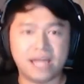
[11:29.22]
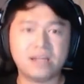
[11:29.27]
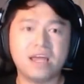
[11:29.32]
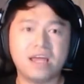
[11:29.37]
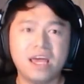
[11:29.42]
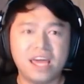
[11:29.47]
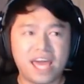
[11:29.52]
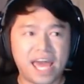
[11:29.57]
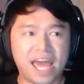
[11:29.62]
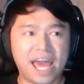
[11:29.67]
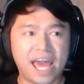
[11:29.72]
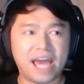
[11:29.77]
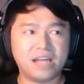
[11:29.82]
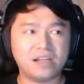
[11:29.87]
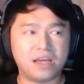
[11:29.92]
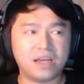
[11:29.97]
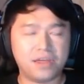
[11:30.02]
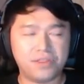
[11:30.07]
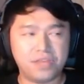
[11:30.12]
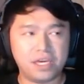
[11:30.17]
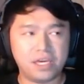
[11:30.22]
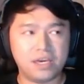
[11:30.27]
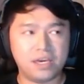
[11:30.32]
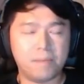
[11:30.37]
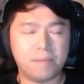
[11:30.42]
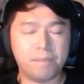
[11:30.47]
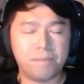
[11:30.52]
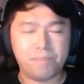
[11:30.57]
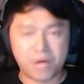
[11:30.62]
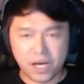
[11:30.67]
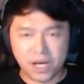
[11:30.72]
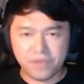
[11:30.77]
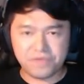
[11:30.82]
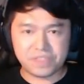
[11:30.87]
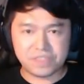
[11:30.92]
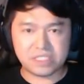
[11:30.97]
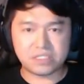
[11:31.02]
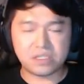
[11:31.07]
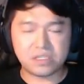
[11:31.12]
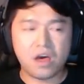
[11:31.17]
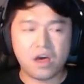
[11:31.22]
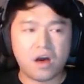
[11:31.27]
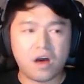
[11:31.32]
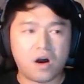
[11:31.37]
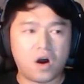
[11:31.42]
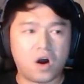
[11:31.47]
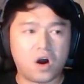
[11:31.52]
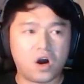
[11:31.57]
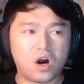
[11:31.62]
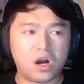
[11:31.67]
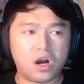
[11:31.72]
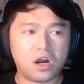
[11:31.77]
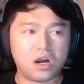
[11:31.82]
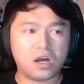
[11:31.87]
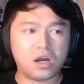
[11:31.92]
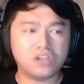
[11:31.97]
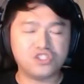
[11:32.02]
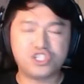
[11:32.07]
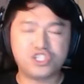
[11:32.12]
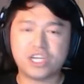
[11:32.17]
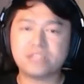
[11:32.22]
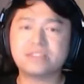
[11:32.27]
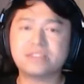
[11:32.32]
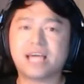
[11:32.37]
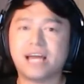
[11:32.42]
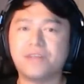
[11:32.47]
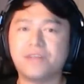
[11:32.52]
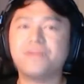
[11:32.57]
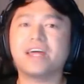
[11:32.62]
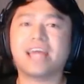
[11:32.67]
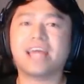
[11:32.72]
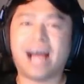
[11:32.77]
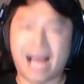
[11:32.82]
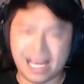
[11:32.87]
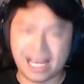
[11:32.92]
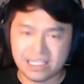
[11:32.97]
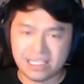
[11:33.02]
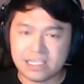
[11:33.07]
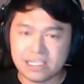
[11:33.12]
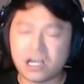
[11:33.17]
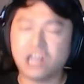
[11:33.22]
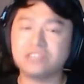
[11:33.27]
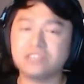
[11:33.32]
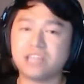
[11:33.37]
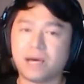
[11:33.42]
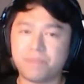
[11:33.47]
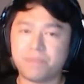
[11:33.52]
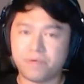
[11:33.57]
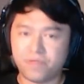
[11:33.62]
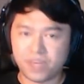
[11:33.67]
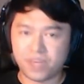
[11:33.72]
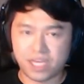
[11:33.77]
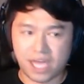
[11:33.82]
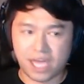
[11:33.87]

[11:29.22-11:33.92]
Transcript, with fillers: end, and the buffs are just kind of like icing on top of the